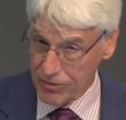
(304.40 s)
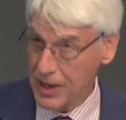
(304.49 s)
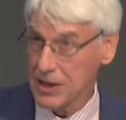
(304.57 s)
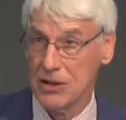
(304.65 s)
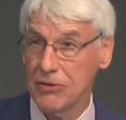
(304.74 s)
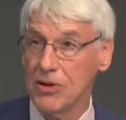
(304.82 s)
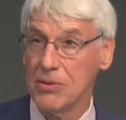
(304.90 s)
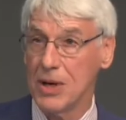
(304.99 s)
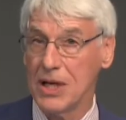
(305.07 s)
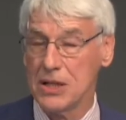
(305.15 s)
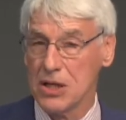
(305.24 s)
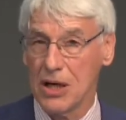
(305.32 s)
effective in
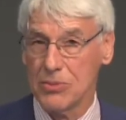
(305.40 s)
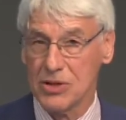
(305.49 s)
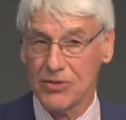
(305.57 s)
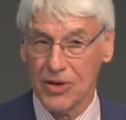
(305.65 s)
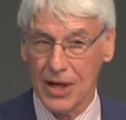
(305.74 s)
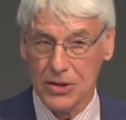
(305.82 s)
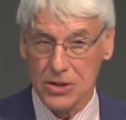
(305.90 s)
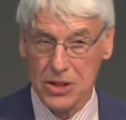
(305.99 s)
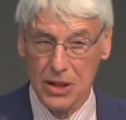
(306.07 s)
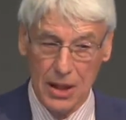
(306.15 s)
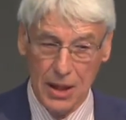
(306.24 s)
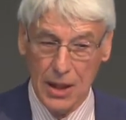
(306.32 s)
many types of
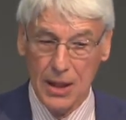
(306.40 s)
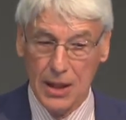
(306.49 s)
cancer.